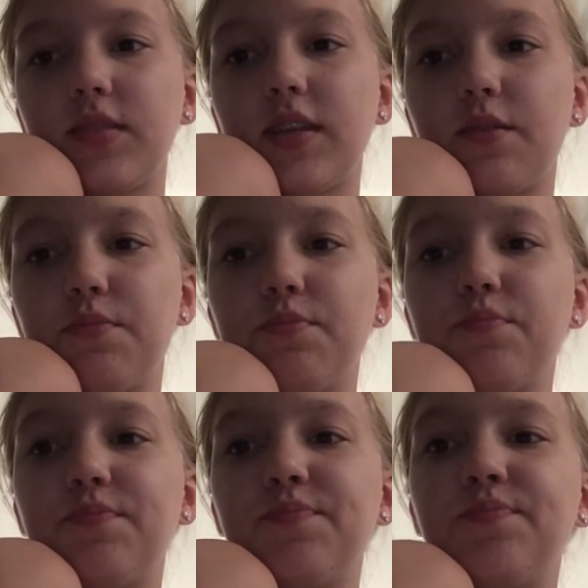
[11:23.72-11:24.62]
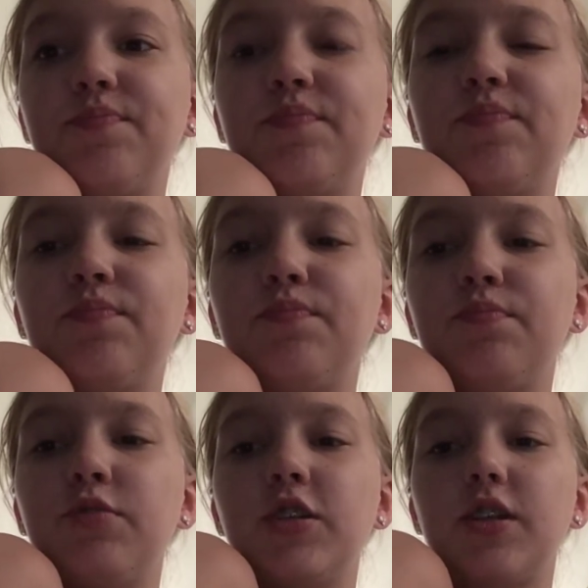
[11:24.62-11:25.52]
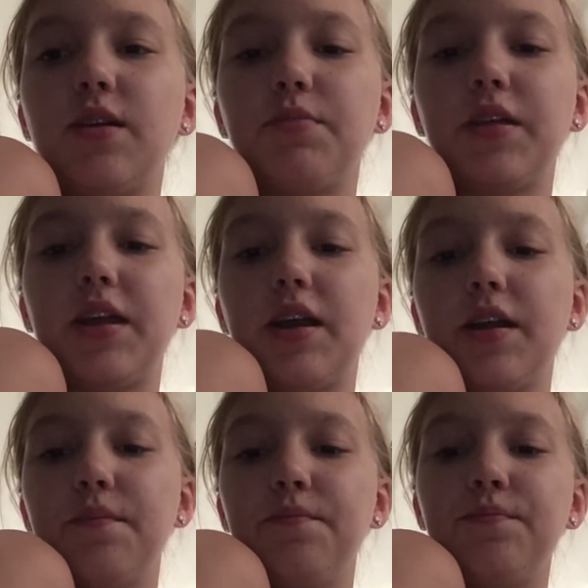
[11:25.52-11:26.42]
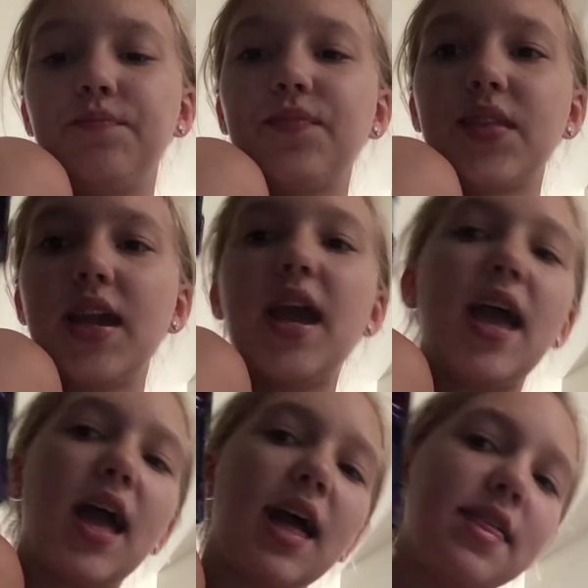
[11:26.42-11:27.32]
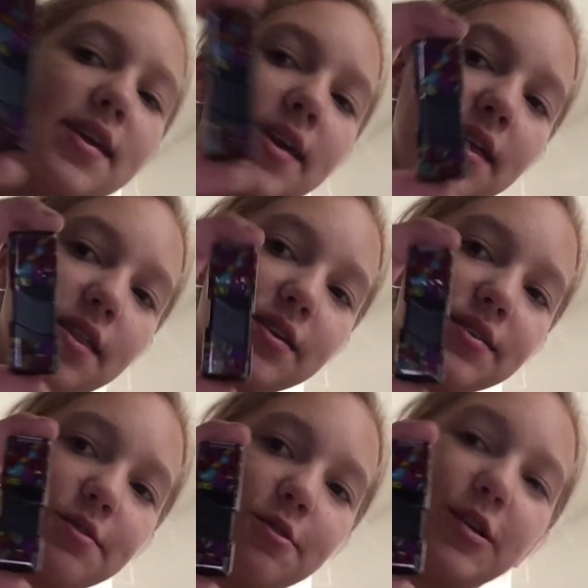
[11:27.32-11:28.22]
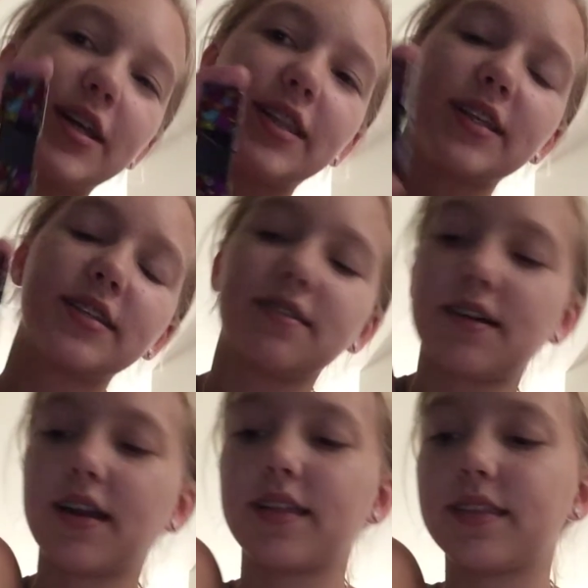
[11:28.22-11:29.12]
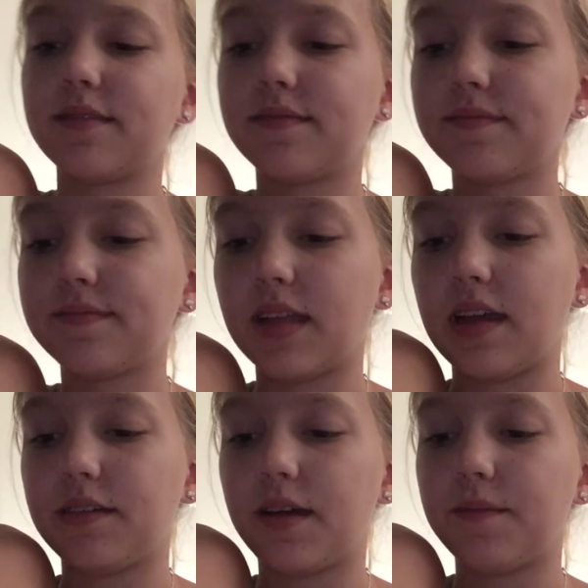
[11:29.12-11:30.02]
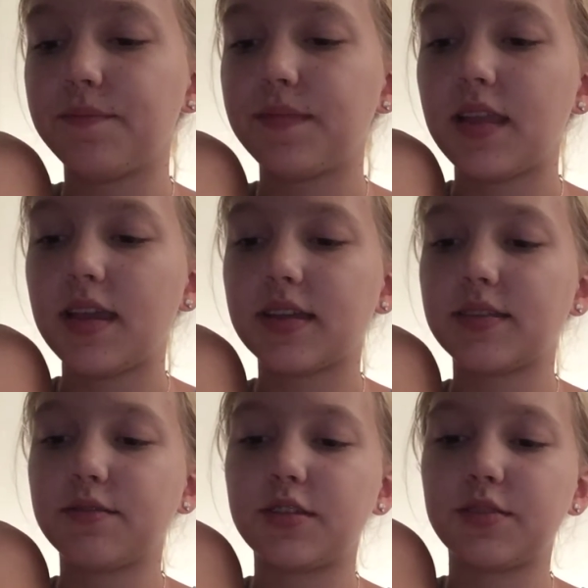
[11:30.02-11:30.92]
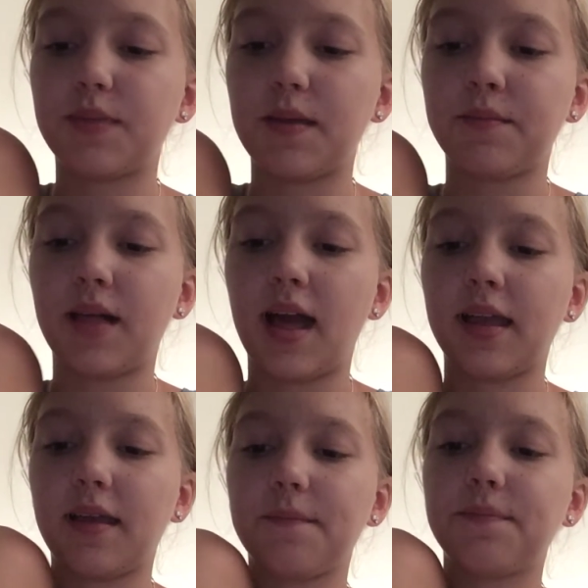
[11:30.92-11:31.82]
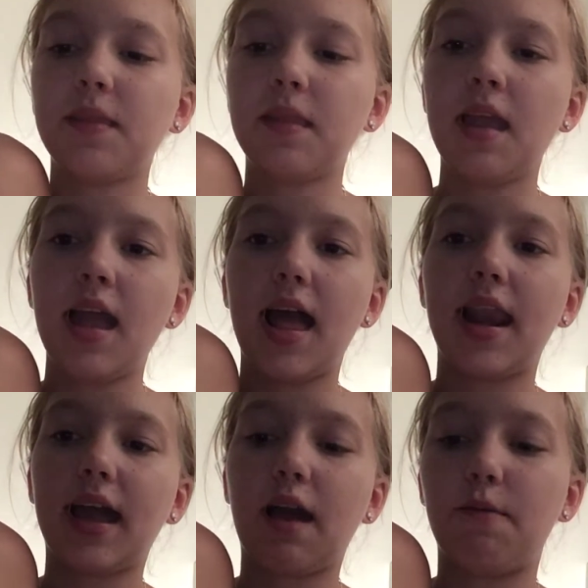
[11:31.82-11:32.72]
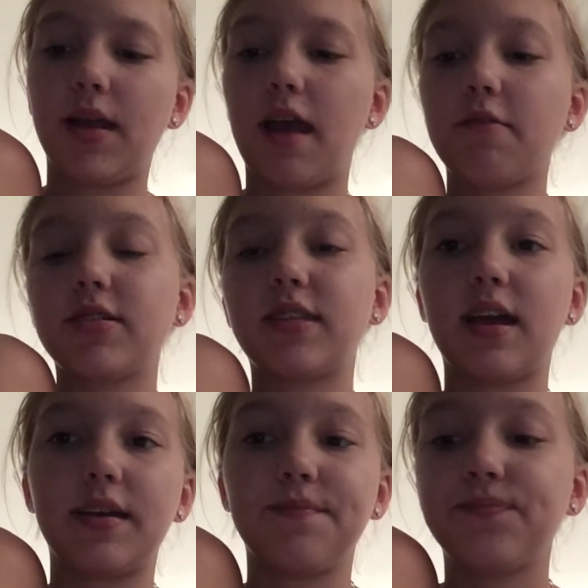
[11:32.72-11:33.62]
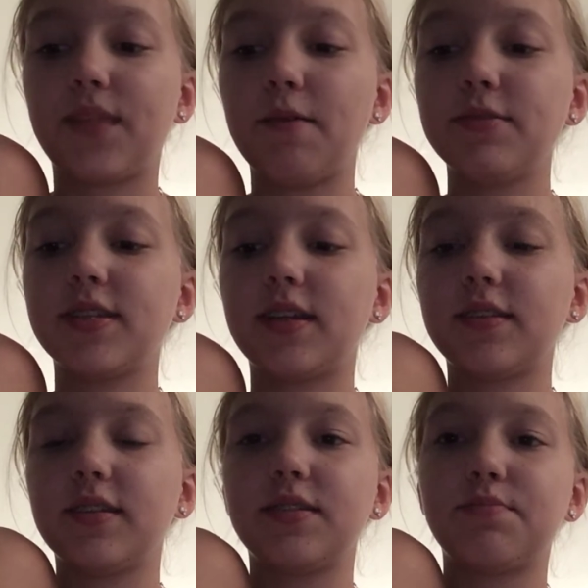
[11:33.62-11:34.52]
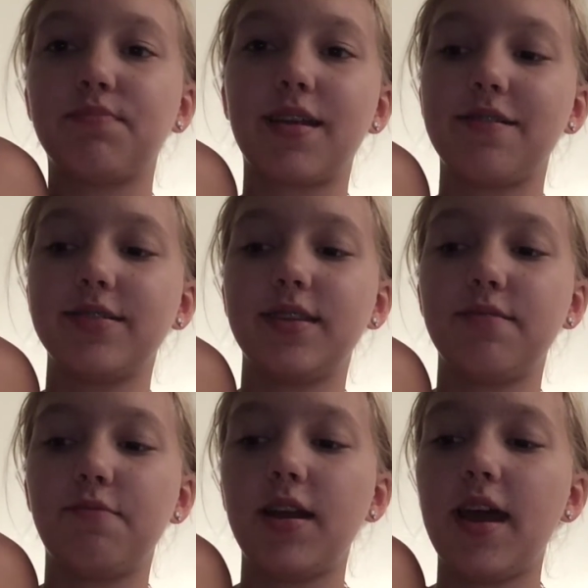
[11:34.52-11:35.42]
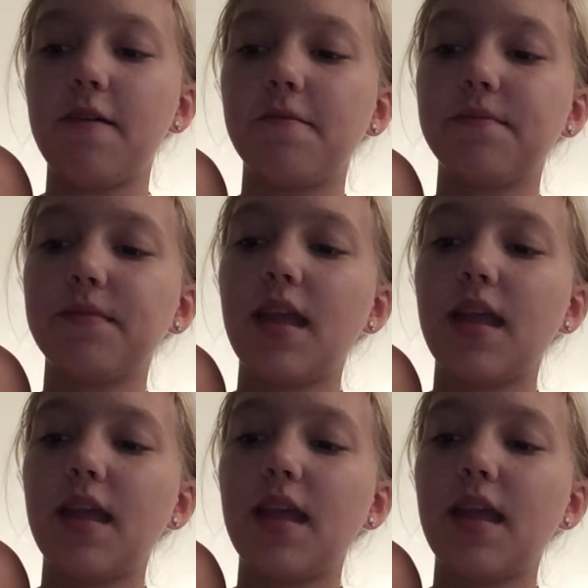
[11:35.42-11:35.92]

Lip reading: And go push it up really hard. I think it looks cool like this. So I don't know. It was just plain black. And I got white out. Because that wasn't on the list. But I was in white out.